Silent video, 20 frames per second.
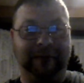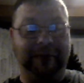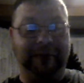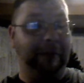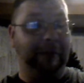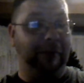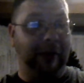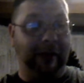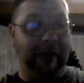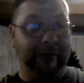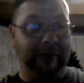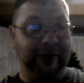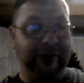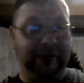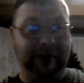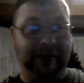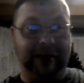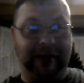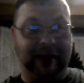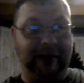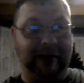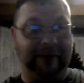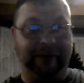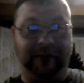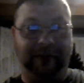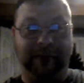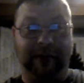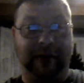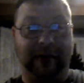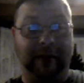But I promise you, they came
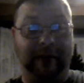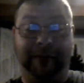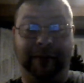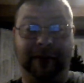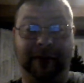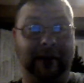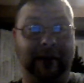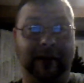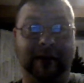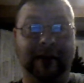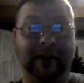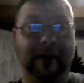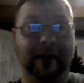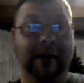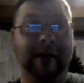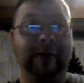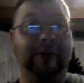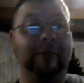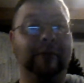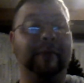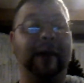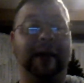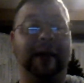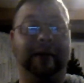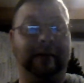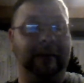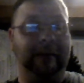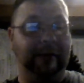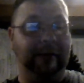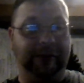from a company that
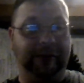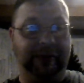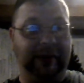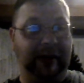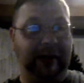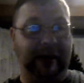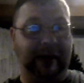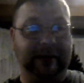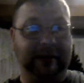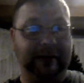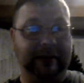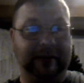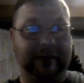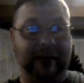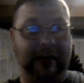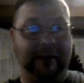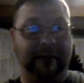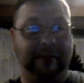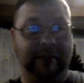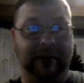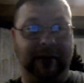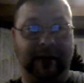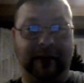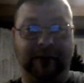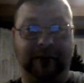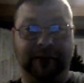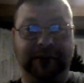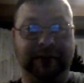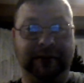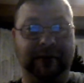humanely euthanizes them.
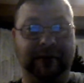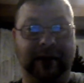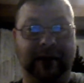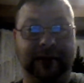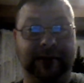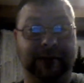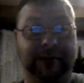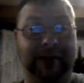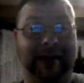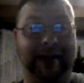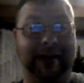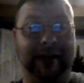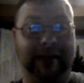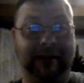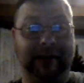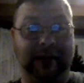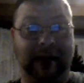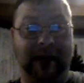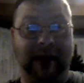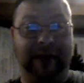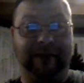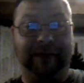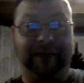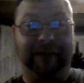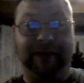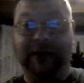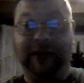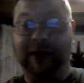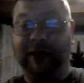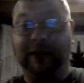We do not do any live
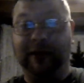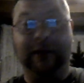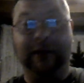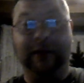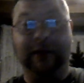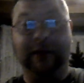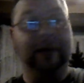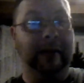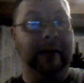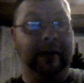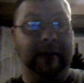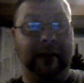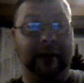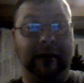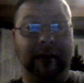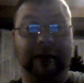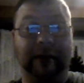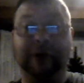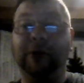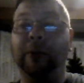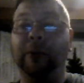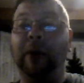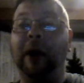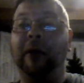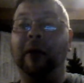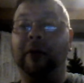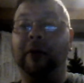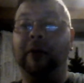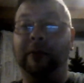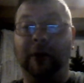feeding. You're
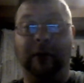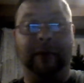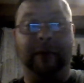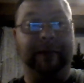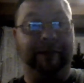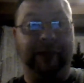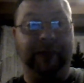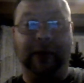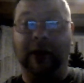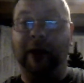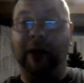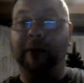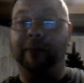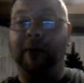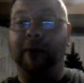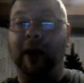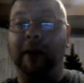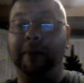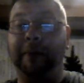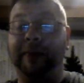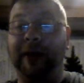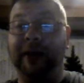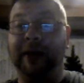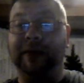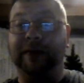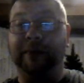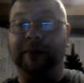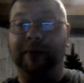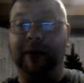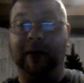welcome, Herman. Not a problem. Thanks
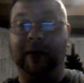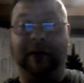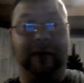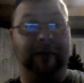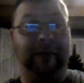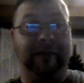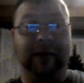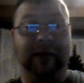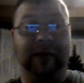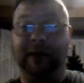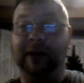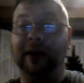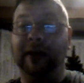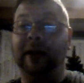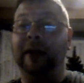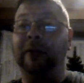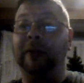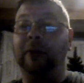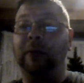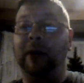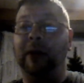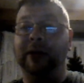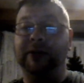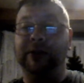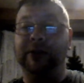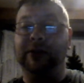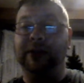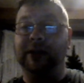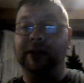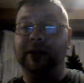for being here. If you need any other
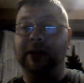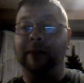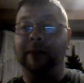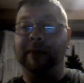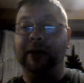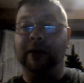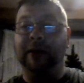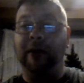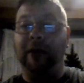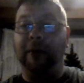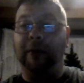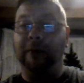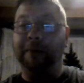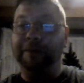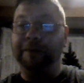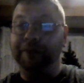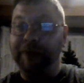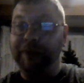questions, just let me know.